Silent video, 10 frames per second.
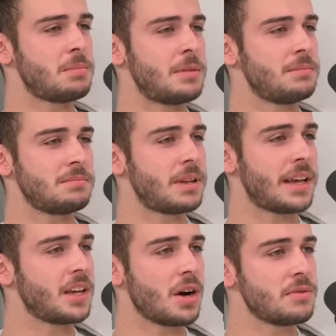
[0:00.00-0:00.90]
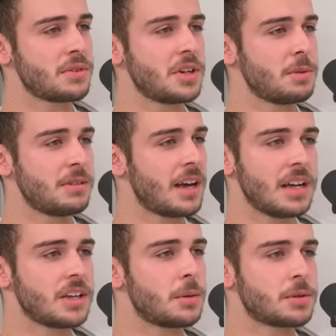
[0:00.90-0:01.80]
have been playing golf could have been
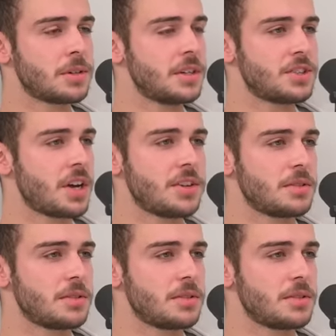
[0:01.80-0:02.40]
helicoptering in the change